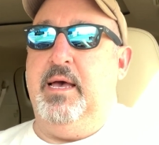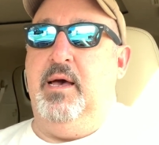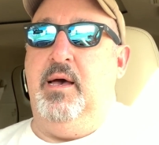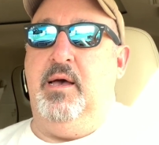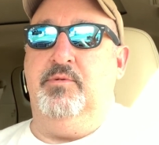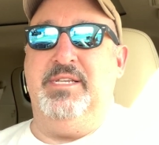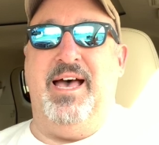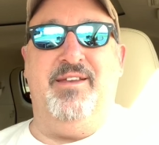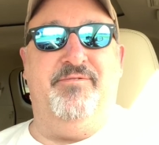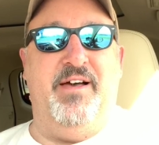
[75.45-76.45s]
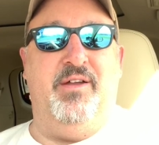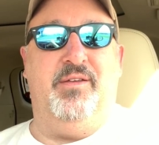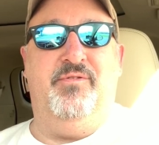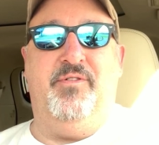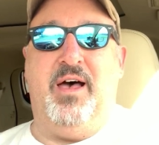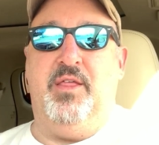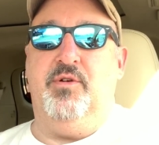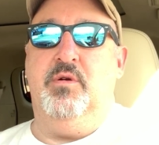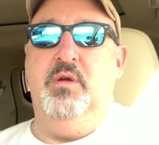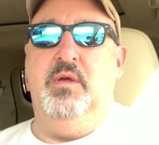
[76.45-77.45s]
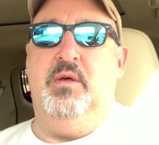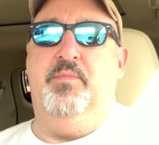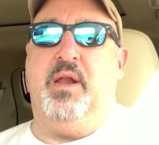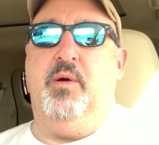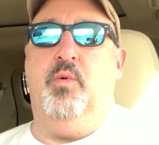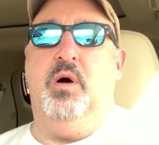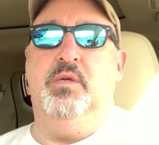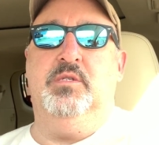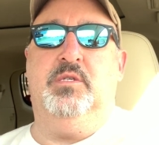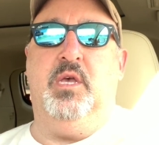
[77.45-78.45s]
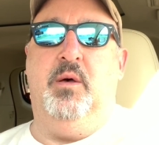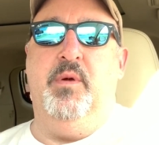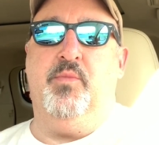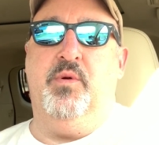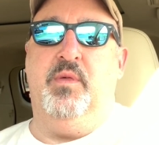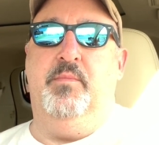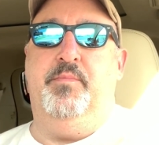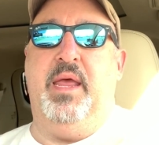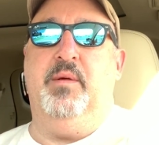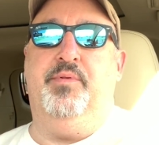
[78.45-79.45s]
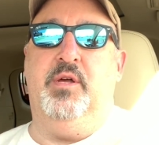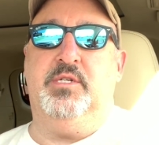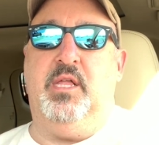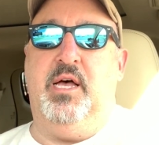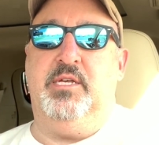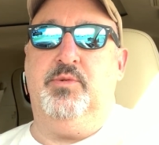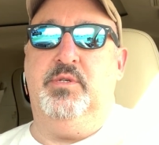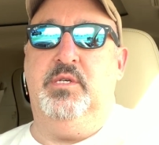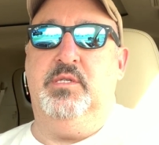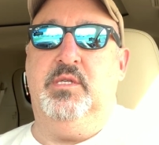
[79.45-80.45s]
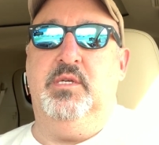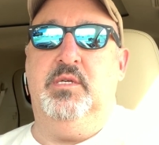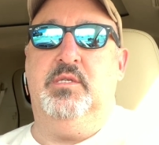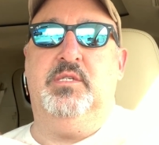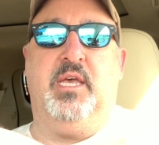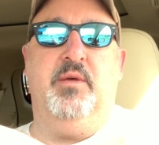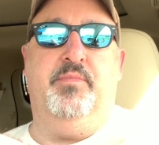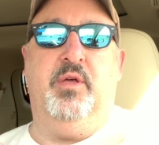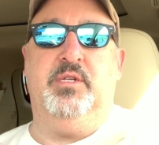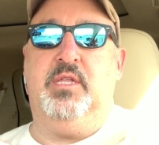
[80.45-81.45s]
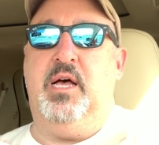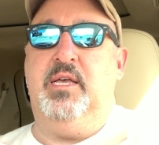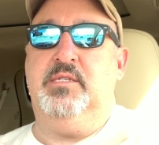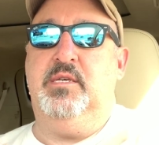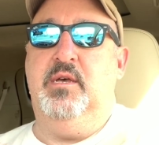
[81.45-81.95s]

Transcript: I was not a founding father, but I was a member of the Beta Pledge class, which is the second pledge class.